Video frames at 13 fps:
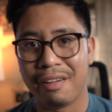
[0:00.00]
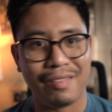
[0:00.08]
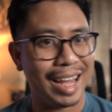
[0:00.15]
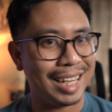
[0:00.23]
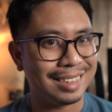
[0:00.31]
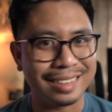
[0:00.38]

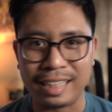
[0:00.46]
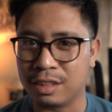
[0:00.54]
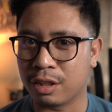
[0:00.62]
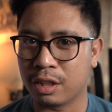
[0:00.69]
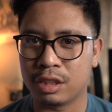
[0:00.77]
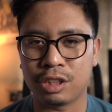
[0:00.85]
Vaccines
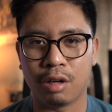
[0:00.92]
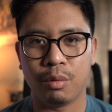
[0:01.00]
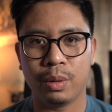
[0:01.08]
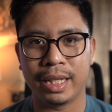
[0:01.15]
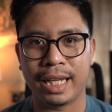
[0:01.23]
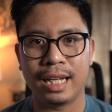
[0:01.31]
are going to start
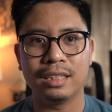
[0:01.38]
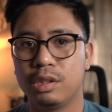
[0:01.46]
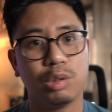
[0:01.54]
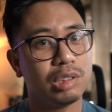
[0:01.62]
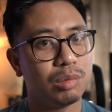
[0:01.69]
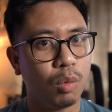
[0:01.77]
rolling out.
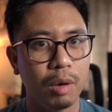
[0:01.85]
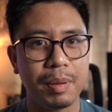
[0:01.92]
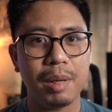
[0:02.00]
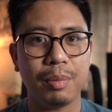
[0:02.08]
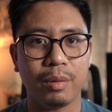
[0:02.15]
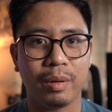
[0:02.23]
So as more
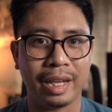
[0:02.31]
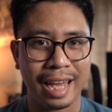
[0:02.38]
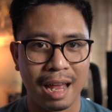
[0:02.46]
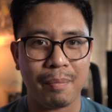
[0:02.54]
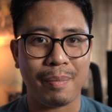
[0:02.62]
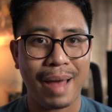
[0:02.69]
people
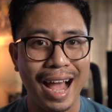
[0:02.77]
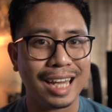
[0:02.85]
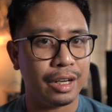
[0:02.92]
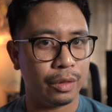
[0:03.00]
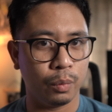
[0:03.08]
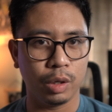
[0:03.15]
get back
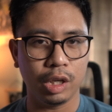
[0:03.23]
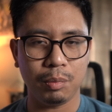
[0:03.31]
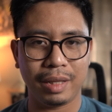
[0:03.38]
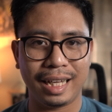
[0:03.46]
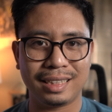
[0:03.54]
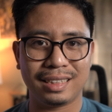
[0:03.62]
into the
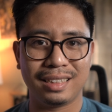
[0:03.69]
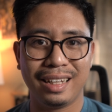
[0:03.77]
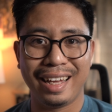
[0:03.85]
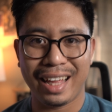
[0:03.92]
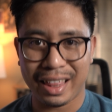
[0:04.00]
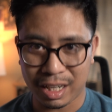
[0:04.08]
workplace,
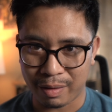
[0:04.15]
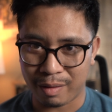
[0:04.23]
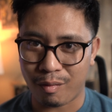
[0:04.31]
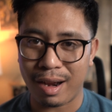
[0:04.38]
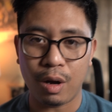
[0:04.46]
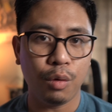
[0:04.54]

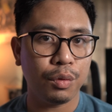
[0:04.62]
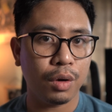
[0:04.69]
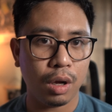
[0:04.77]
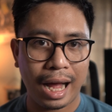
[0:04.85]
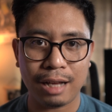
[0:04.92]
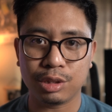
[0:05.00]
their
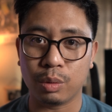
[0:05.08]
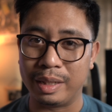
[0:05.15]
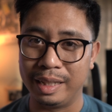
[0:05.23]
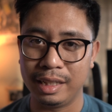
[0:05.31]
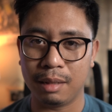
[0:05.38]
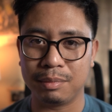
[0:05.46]
overall
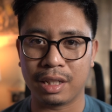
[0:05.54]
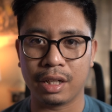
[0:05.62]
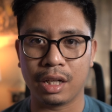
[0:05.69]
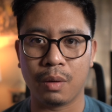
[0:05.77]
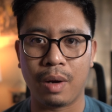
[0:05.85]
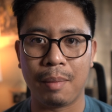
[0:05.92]
household income is going
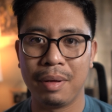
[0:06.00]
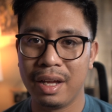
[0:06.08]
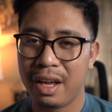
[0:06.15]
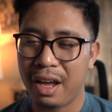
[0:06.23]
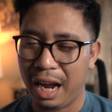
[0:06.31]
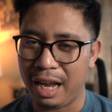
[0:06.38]
to go up.
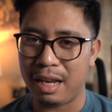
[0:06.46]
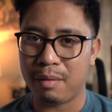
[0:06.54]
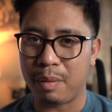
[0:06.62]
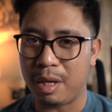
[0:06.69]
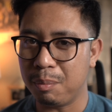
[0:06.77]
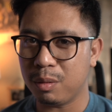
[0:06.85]

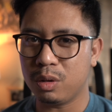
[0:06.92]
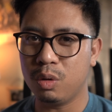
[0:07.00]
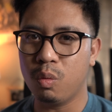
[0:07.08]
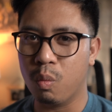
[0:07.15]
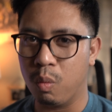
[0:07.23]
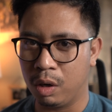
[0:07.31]
And people
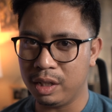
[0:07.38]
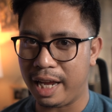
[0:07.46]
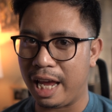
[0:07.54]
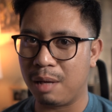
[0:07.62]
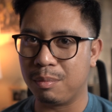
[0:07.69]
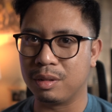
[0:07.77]
who weren't
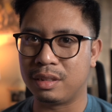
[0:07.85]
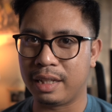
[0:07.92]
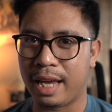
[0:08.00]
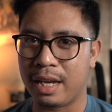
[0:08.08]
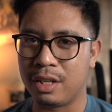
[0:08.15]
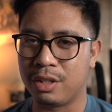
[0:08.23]
able to
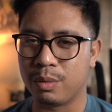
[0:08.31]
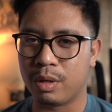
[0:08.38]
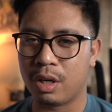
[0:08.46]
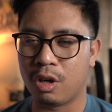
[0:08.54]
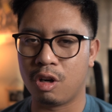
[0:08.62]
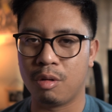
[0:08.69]
get into
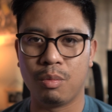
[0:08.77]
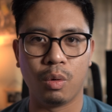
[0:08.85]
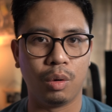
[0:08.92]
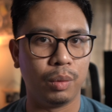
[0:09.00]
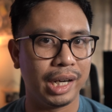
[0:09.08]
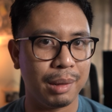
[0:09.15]
a home
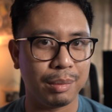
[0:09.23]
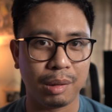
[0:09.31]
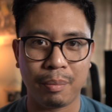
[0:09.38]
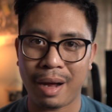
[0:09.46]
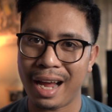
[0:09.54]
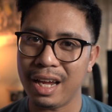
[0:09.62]
or weren't able to
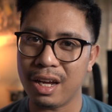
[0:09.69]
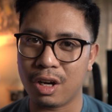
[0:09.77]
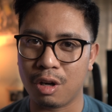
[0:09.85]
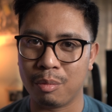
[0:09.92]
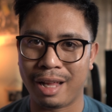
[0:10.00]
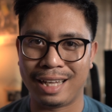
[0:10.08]
buy a
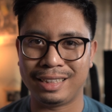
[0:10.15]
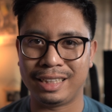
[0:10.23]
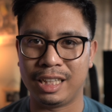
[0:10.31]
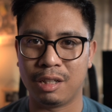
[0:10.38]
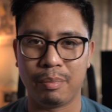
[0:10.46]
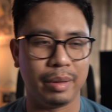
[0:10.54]
home last
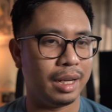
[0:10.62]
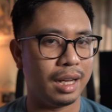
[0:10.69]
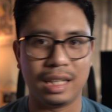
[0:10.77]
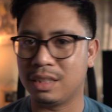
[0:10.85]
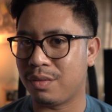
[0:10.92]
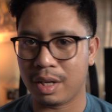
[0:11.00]
year
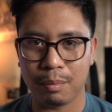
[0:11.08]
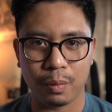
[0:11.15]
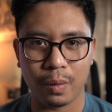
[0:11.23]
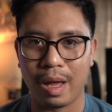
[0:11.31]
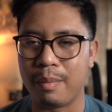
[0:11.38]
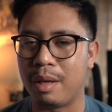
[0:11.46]
because of
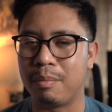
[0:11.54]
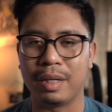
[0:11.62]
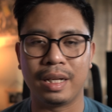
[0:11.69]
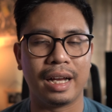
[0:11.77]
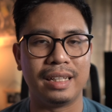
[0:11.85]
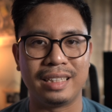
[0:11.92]
unemployment,
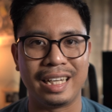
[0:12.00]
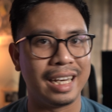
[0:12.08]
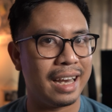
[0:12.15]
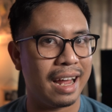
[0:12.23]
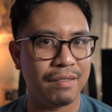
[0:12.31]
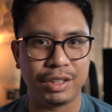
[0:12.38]
because they
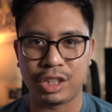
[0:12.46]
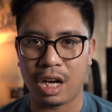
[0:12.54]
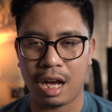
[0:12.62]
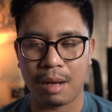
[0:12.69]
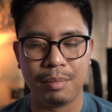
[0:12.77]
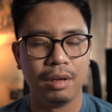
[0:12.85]
didn't have a
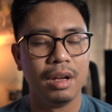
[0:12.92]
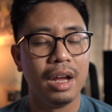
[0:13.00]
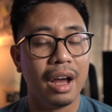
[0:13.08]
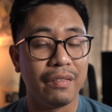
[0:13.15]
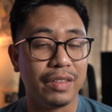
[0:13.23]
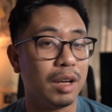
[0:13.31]
job,
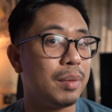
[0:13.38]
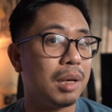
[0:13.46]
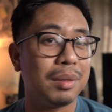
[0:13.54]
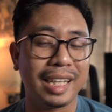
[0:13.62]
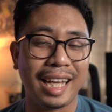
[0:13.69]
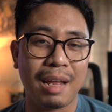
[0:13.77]
they'll be
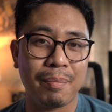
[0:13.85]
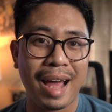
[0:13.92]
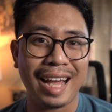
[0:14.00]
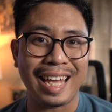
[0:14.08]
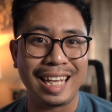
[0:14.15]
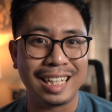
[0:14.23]
able to get
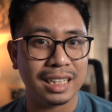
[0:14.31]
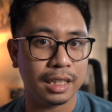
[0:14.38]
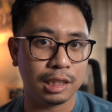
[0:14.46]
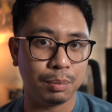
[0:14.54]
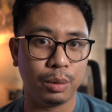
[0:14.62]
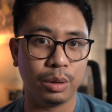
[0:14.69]
back into
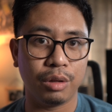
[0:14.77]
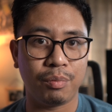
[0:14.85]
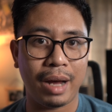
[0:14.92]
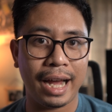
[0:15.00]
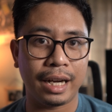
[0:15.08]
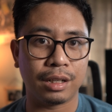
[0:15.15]
this pool of
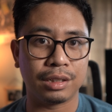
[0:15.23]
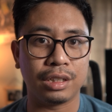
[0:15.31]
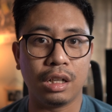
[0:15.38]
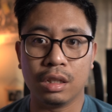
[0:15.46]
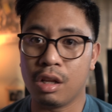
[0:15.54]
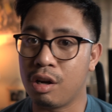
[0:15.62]
buyers
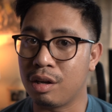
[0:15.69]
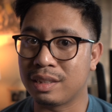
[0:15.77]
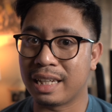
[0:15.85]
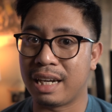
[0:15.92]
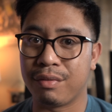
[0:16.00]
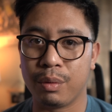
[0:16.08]

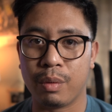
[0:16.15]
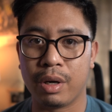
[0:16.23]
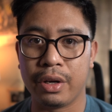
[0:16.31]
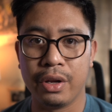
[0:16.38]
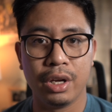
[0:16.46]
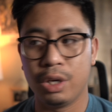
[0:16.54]
alongside
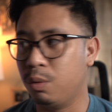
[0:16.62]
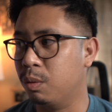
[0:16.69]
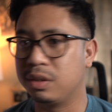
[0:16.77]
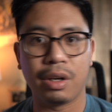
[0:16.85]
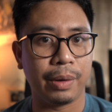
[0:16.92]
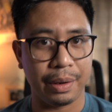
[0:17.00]
everyone who
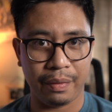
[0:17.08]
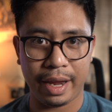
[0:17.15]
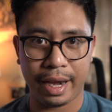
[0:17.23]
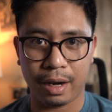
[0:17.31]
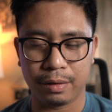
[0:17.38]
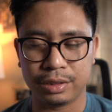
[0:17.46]
was already
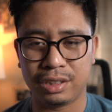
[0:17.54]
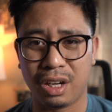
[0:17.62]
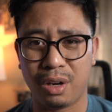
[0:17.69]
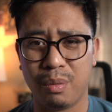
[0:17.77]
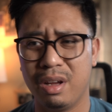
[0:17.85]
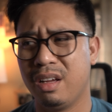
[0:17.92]
there.
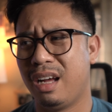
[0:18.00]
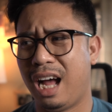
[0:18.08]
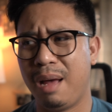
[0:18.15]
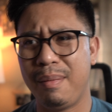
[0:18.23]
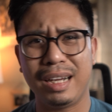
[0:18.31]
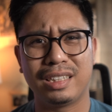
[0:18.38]
So
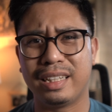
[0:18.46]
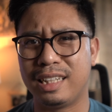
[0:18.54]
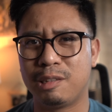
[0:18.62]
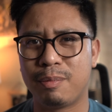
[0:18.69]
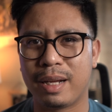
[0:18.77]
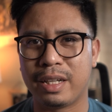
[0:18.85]
I'm actually
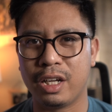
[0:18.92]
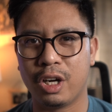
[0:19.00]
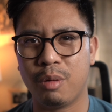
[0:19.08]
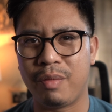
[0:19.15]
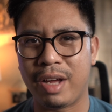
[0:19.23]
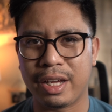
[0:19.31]
expecting
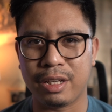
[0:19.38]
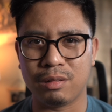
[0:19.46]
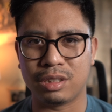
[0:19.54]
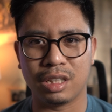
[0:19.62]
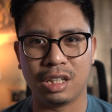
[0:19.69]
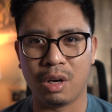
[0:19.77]
home
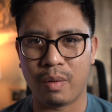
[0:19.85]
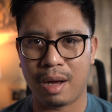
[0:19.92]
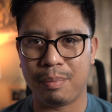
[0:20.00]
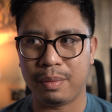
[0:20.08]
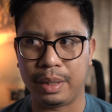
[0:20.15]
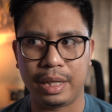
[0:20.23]
values to go
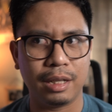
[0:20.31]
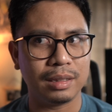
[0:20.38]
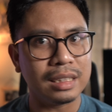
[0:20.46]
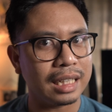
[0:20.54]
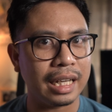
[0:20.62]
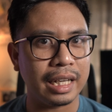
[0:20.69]
up here
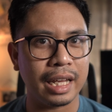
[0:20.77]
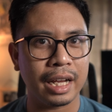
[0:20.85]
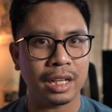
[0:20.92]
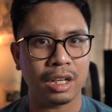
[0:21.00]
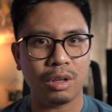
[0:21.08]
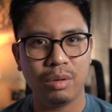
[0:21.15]
in San
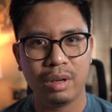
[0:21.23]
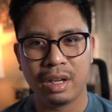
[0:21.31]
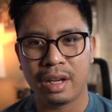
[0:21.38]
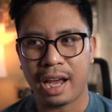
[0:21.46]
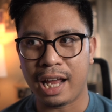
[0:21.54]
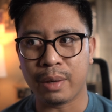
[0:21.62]
Diego
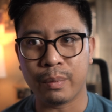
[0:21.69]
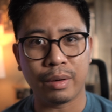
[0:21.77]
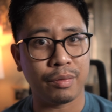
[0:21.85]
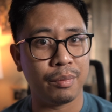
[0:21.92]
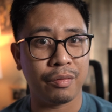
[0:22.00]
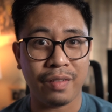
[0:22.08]
anywhere
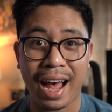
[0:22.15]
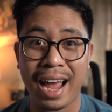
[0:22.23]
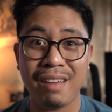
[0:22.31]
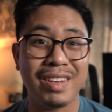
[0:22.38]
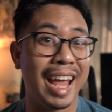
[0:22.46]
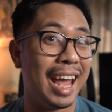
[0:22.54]
from
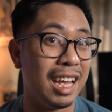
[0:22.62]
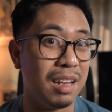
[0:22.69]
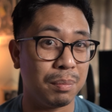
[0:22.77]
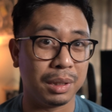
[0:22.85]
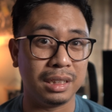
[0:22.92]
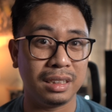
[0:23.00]
5 to
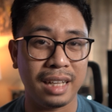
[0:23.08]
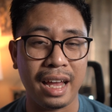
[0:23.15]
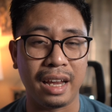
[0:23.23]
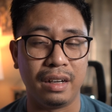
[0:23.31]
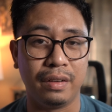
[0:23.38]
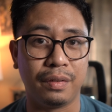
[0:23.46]

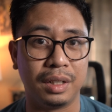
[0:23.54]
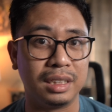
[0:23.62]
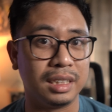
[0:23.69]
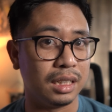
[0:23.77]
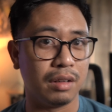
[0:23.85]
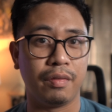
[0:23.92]
8% for a
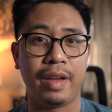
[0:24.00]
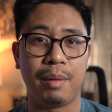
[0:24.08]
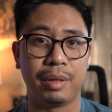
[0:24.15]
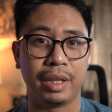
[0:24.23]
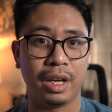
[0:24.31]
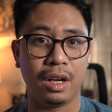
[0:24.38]
single
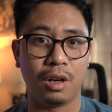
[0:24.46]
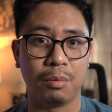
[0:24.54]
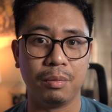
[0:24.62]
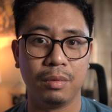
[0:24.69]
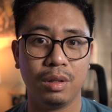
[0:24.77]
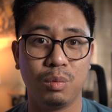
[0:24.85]
family
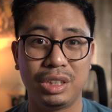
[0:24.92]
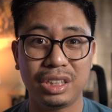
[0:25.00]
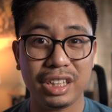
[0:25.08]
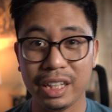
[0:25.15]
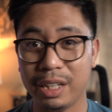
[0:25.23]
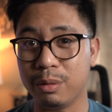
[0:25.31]
home. which
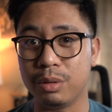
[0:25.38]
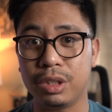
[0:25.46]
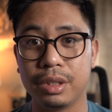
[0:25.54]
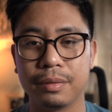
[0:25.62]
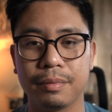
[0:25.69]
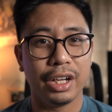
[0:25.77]
is
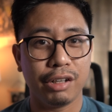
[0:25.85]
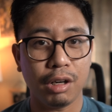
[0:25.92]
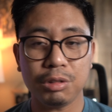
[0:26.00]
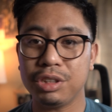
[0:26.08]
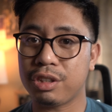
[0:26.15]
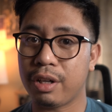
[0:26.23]
huge. You're
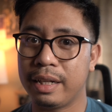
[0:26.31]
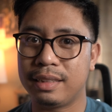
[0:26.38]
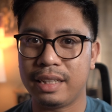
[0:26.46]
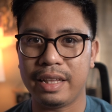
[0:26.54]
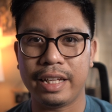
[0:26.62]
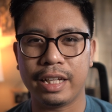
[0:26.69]
also starting to
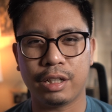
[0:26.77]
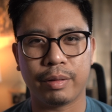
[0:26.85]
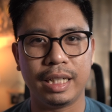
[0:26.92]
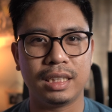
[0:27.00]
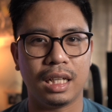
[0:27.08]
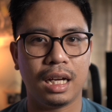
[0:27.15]
see the
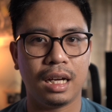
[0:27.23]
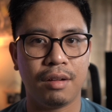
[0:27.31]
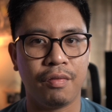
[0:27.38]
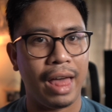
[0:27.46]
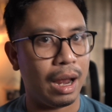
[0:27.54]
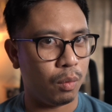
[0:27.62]
increase
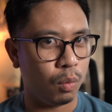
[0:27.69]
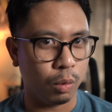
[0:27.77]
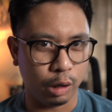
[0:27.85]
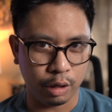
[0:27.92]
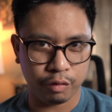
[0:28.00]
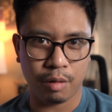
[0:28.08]
of that
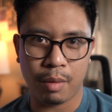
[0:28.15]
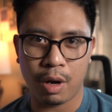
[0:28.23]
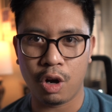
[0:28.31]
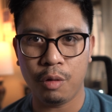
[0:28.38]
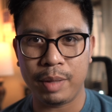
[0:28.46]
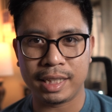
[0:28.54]
work from
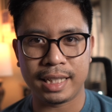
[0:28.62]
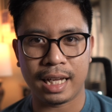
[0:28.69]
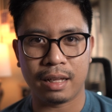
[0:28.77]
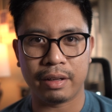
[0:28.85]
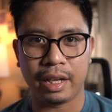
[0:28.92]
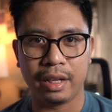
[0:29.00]
home
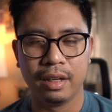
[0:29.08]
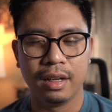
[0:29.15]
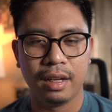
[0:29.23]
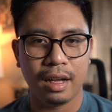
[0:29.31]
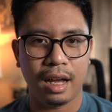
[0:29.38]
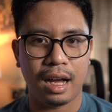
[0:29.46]
mentality.
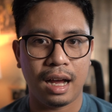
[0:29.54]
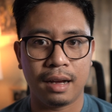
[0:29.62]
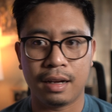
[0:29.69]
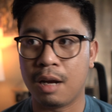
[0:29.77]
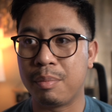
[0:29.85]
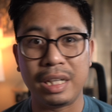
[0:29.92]

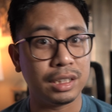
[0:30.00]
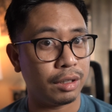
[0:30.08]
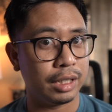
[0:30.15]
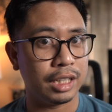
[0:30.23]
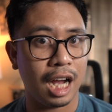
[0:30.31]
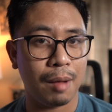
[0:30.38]
Companies
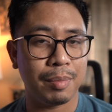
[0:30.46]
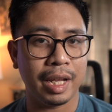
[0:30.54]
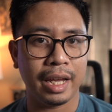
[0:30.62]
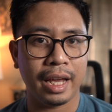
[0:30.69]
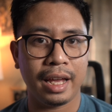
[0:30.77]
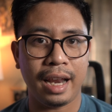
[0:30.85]
are
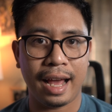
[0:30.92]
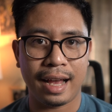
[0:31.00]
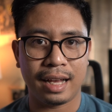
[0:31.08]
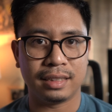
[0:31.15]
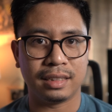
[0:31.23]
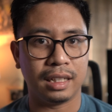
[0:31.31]
adopting it
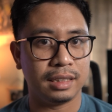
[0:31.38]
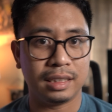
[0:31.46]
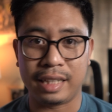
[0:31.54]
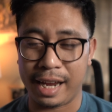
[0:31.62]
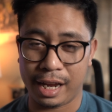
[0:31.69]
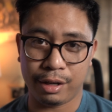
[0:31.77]
as a
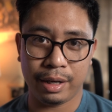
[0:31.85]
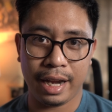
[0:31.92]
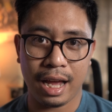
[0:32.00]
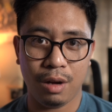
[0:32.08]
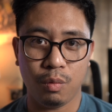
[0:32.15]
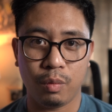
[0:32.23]
standard
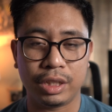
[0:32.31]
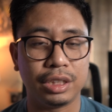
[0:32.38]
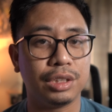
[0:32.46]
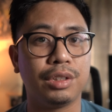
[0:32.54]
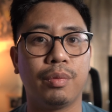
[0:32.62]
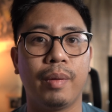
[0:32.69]
now, which
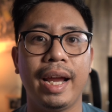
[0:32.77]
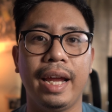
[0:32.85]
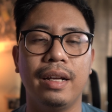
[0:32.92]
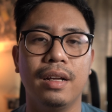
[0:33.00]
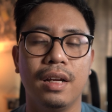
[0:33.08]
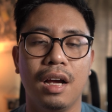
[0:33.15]
is
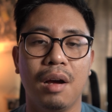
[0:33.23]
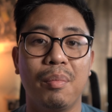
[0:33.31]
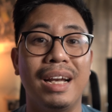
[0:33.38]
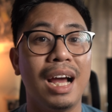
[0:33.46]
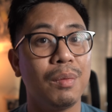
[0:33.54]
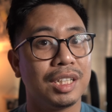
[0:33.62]
great.
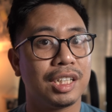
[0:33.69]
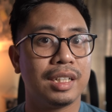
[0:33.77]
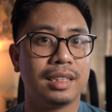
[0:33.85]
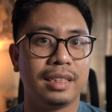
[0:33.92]
But now what you're going to